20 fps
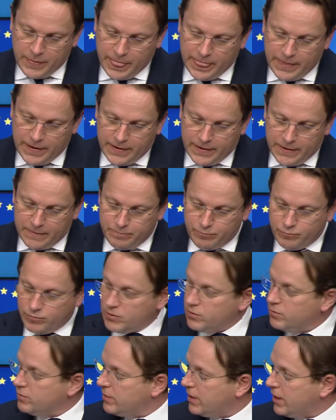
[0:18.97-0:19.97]
Um,
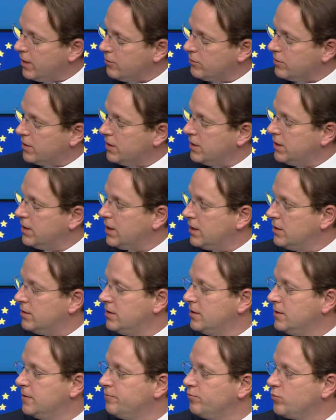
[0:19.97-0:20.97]
I already had
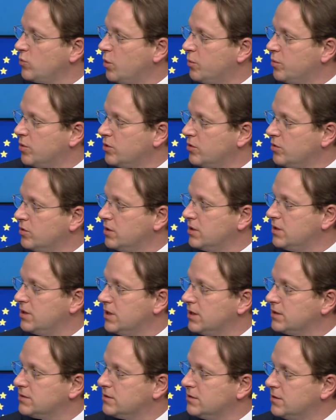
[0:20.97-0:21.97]
the opportunity
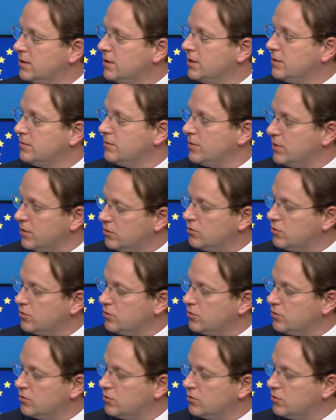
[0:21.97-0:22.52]
yesterday uh,